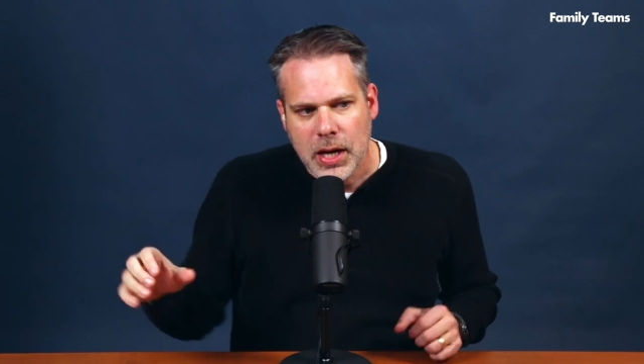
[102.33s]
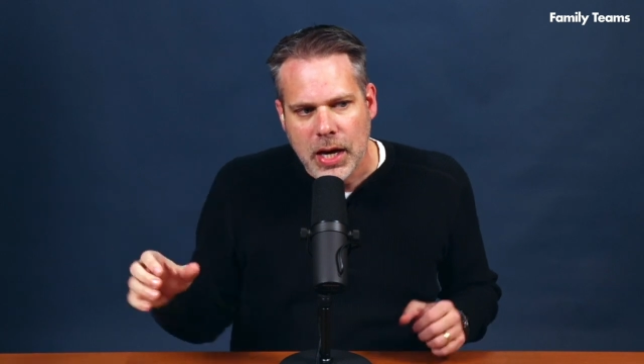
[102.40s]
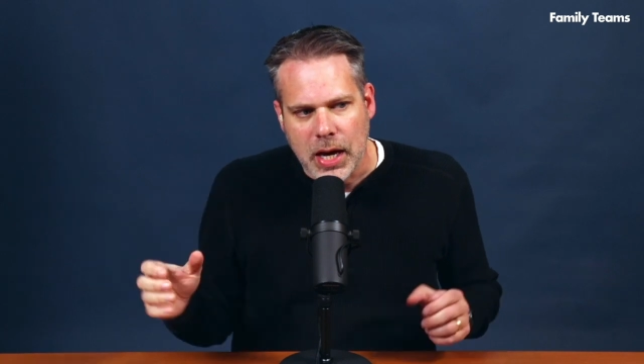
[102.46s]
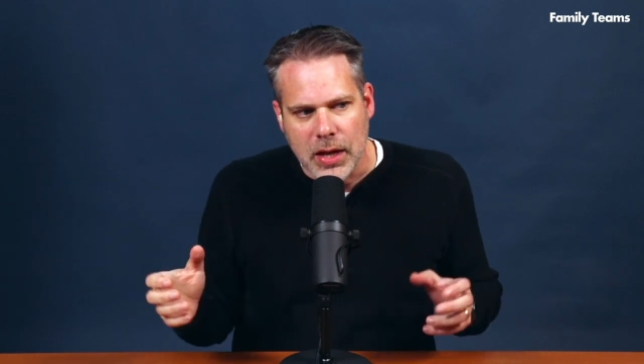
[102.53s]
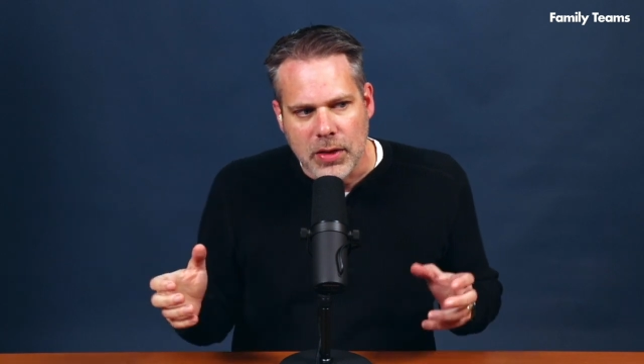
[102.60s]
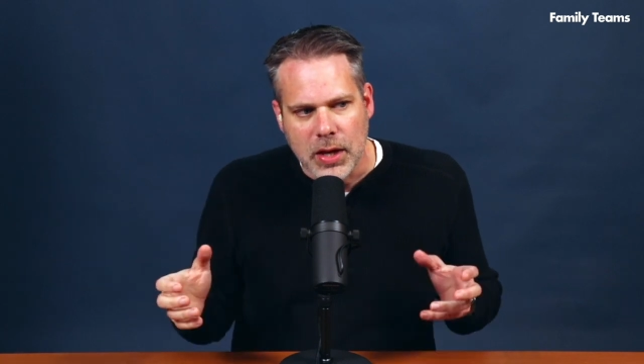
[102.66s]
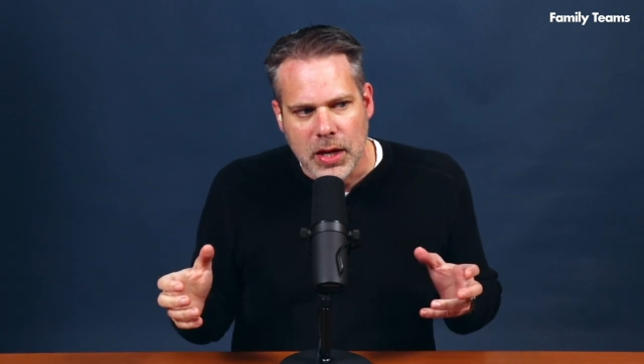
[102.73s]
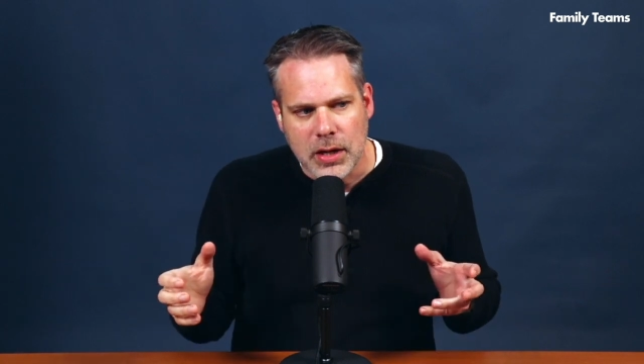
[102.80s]

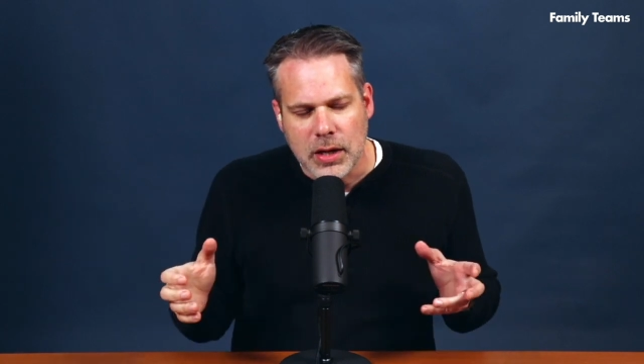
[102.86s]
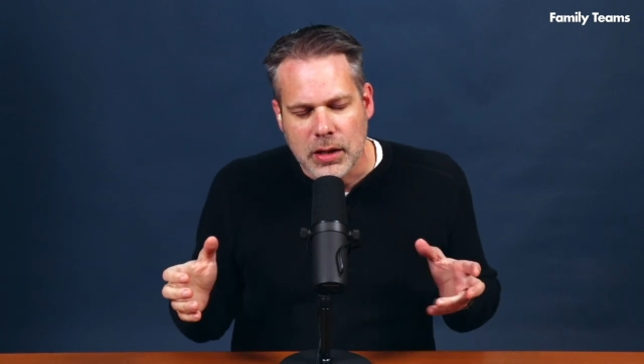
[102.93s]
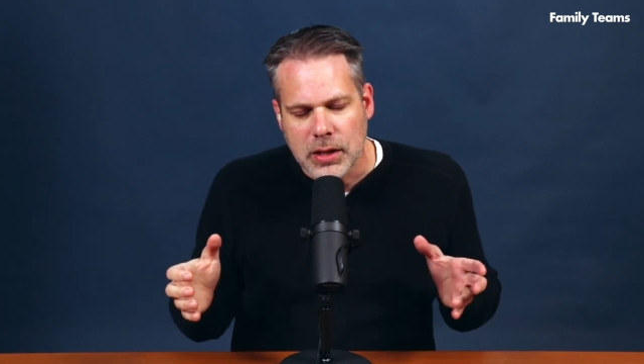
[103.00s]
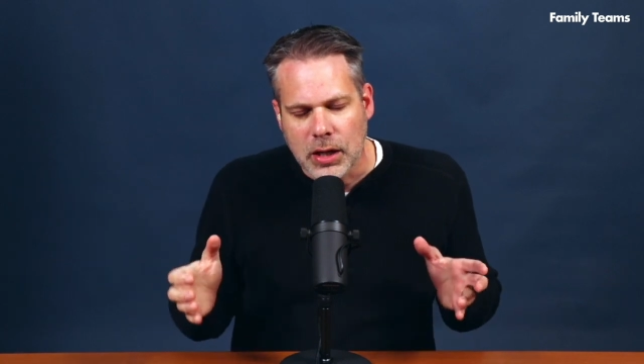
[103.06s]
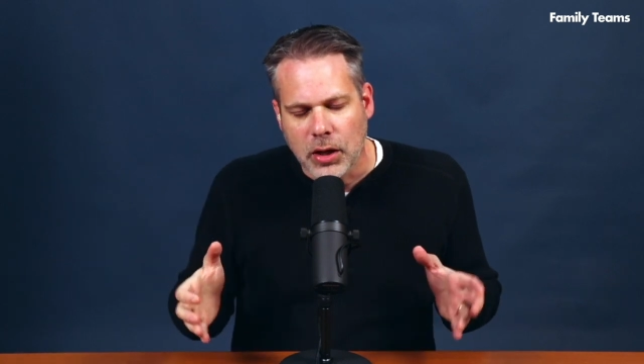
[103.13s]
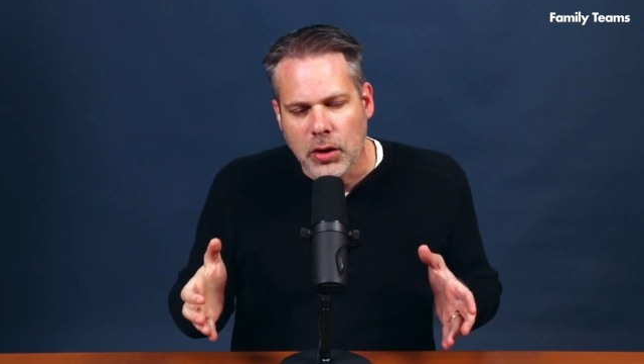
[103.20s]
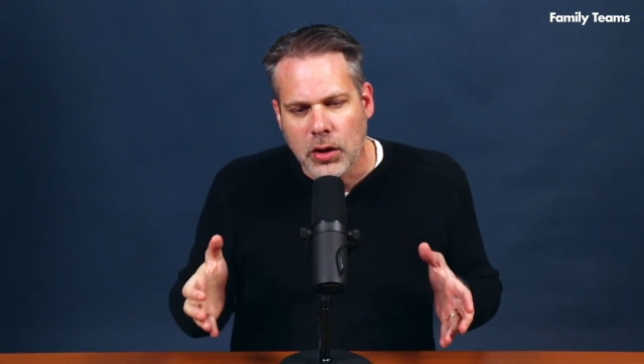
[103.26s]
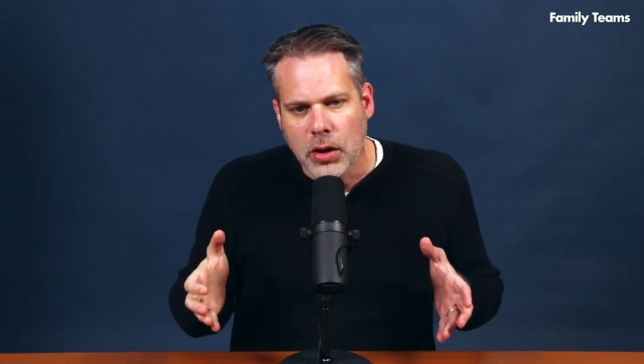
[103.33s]
and then
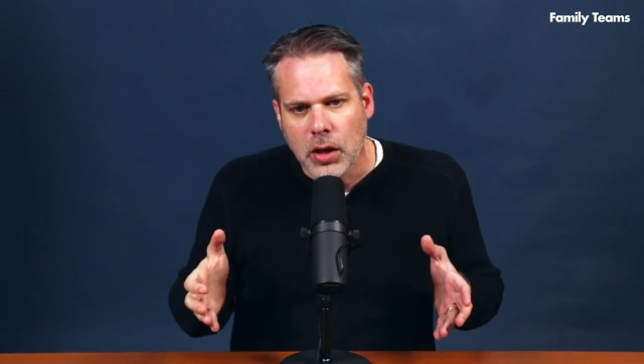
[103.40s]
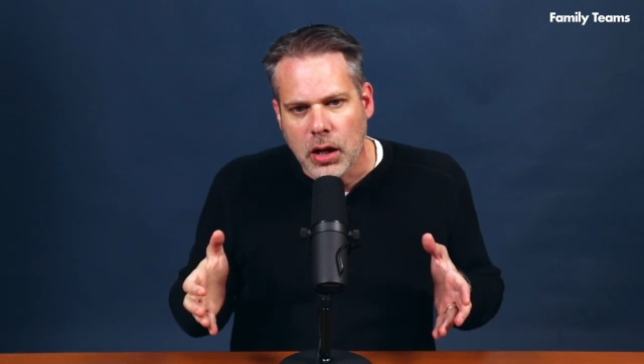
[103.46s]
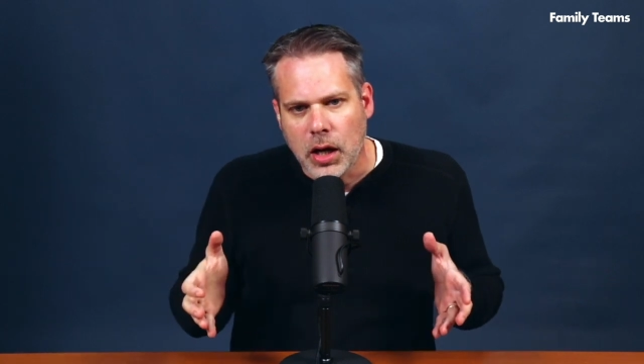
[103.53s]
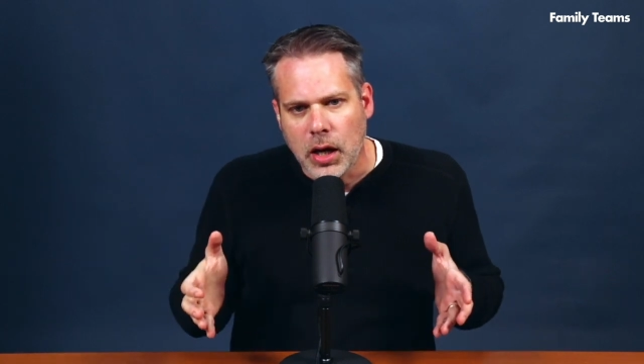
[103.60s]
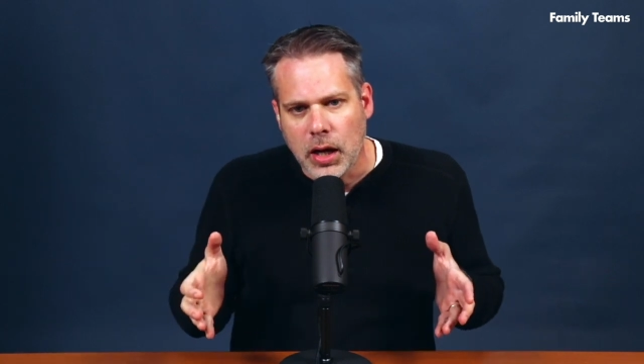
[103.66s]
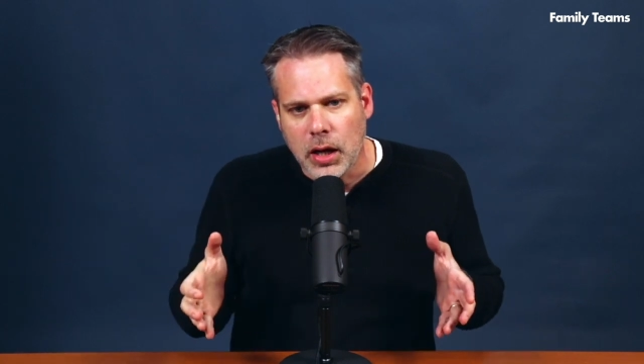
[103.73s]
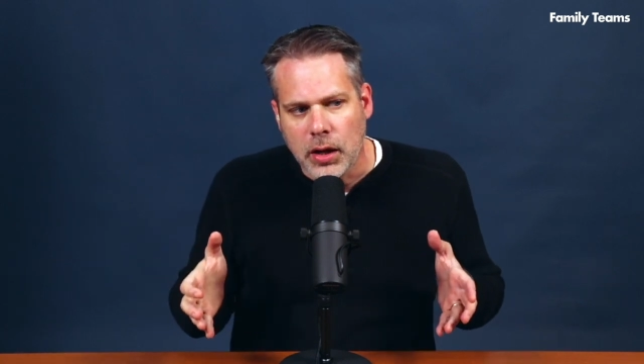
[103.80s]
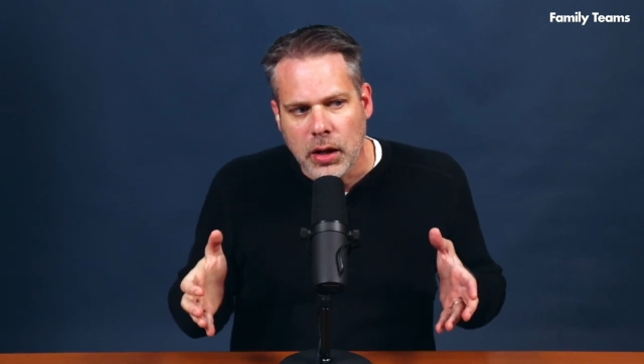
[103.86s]
tell
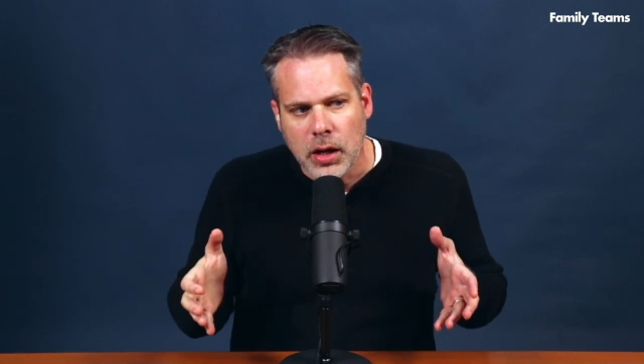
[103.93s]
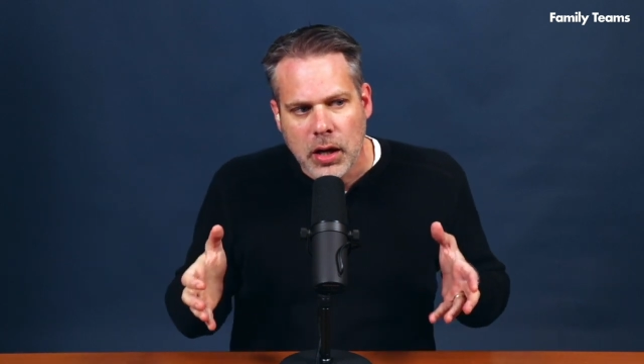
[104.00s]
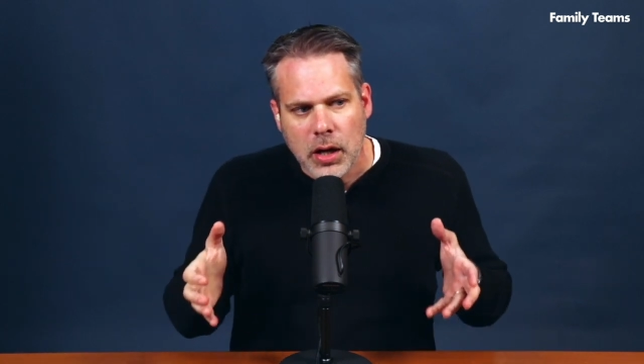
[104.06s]
uh,